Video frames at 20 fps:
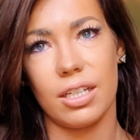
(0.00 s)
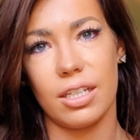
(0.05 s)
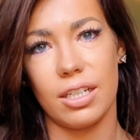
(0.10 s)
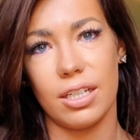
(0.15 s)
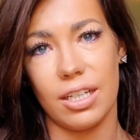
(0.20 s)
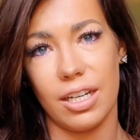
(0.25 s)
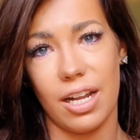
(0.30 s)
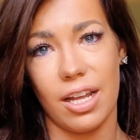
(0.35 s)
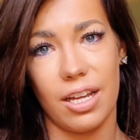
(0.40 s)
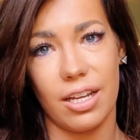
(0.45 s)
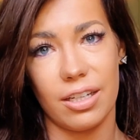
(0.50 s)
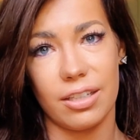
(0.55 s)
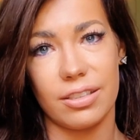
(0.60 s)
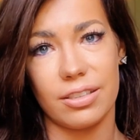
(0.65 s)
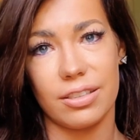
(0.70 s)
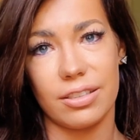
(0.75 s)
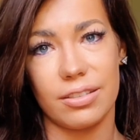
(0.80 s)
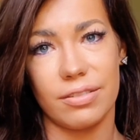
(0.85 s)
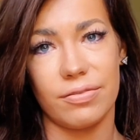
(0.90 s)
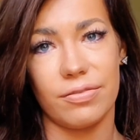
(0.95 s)
not
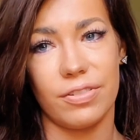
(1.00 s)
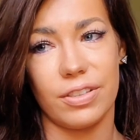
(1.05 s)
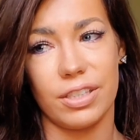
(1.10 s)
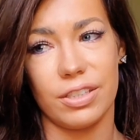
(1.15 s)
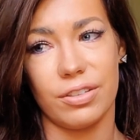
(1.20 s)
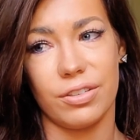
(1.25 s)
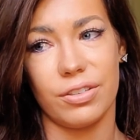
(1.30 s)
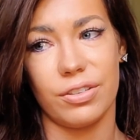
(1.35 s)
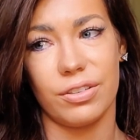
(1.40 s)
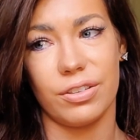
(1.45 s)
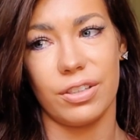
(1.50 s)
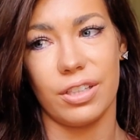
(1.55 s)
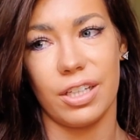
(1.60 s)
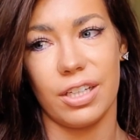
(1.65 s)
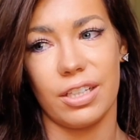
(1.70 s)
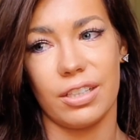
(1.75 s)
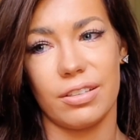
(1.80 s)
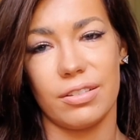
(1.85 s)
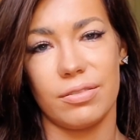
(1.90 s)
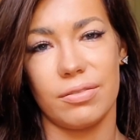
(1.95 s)
feel
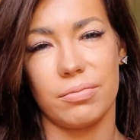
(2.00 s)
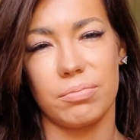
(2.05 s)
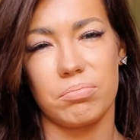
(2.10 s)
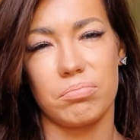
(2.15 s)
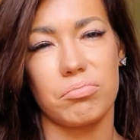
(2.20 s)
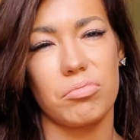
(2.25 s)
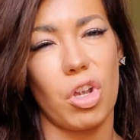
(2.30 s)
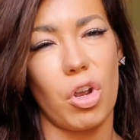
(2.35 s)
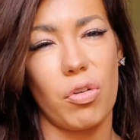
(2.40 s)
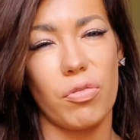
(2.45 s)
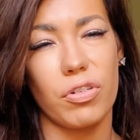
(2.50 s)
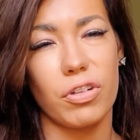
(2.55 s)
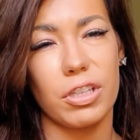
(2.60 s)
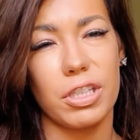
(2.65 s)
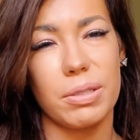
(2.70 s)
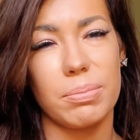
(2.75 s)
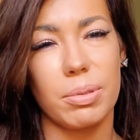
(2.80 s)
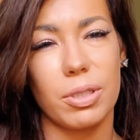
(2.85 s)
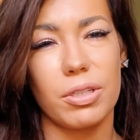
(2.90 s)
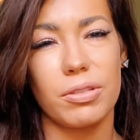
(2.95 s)
overly
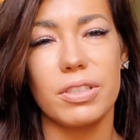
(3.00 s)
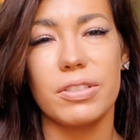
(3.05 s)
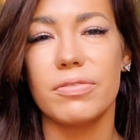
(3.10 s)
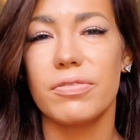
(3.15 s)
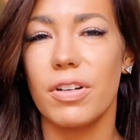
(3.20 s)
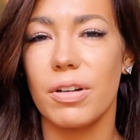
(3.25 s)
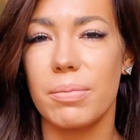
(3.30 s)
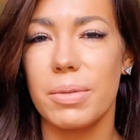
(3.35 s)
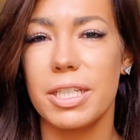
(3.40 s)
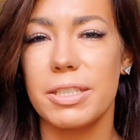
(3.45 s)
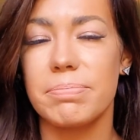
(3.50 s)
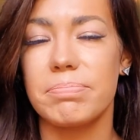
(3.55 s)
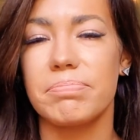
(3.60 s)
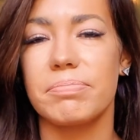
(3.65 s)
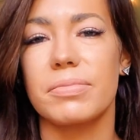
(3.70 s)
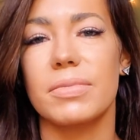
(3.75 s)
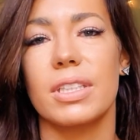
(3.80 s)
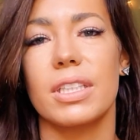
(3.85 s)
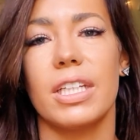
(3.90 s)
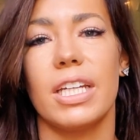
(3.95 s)
bloated from it,
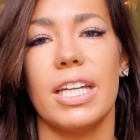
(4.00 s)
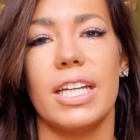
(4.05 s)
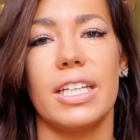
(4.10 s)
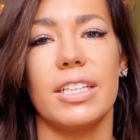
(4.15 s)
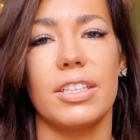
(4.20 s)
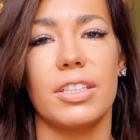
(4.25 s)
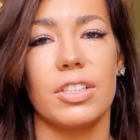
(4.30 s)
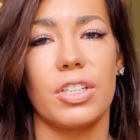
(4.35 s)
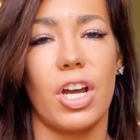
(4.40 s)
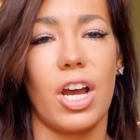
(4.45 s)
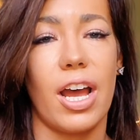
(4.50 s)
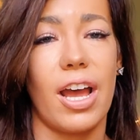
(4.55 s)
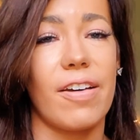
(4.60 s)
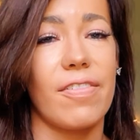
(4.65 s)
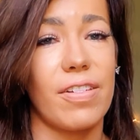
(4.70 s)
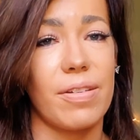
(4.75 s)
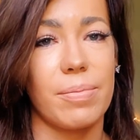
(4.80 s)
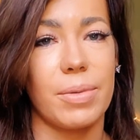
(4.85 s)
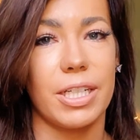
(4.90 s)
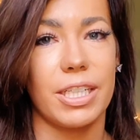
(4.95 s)
and not have
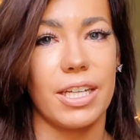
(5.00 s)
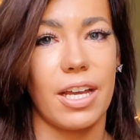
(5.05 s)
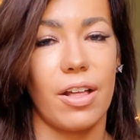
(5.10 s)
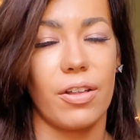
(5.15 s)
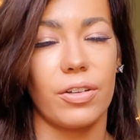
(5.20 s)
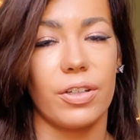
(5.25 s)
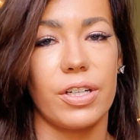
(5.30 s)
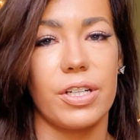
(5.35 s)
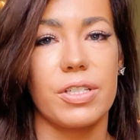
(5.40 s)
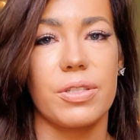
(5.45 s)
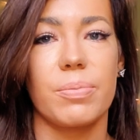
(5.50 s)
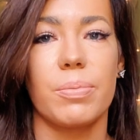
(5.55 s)
that many calories.